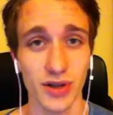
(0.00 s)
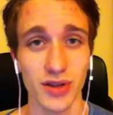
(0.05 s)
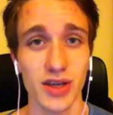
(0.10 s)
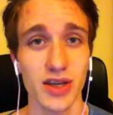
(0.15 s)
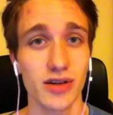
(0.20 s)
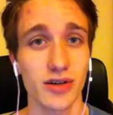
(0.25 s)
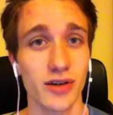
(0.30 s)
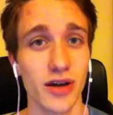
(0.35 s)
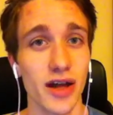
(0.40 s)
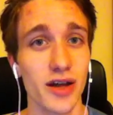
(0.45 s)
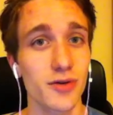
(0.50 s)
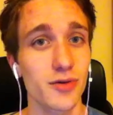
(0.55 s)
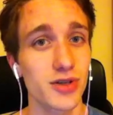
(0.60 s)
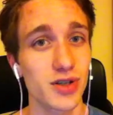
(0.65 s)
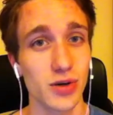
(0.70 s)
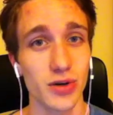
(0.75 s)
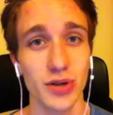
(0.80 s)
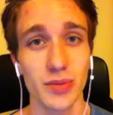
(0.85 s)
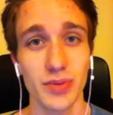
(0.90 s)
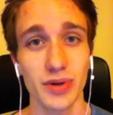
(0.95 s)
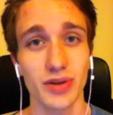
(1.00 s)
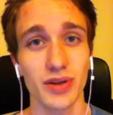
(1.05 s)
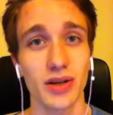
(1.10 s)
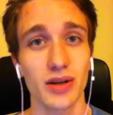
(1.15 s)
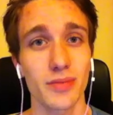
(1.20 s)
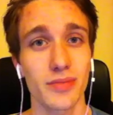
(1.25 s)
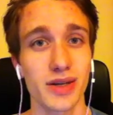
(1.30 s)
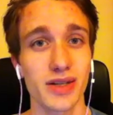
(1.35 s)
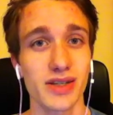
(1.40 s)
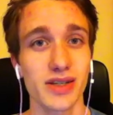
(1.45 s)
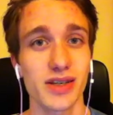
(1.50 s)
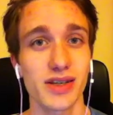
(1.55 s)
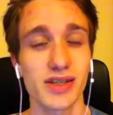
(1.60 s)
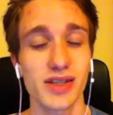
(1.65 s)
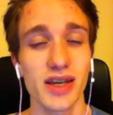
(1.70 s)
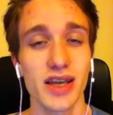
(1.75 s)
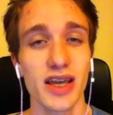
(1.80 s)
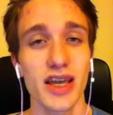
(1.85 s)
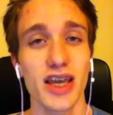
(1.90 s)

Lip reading: on the internet who's already building a business